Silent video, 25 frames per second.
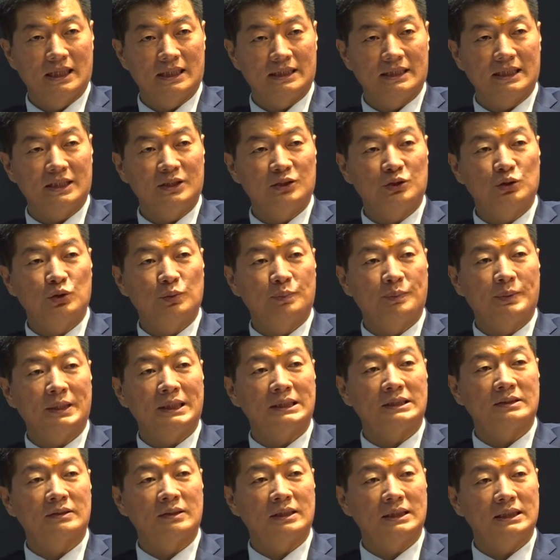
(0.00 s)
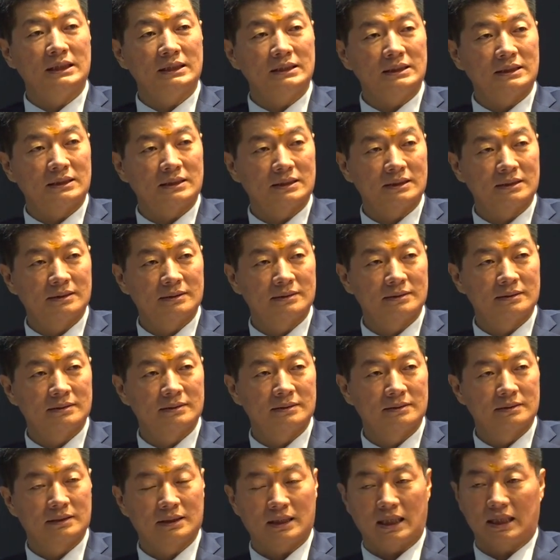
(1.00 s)
And they issue press release
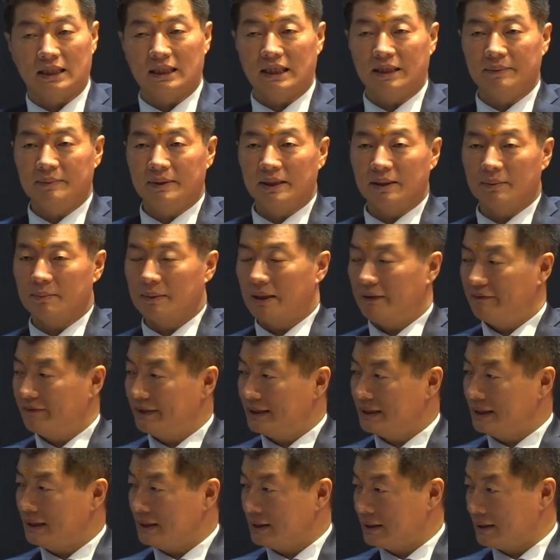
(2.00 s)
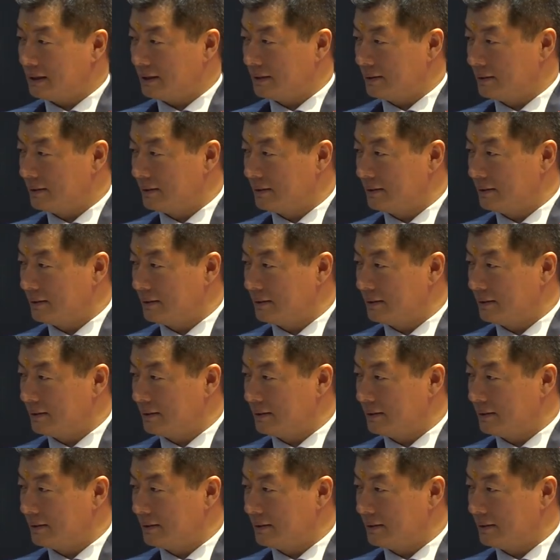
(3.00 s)
condemning my visit.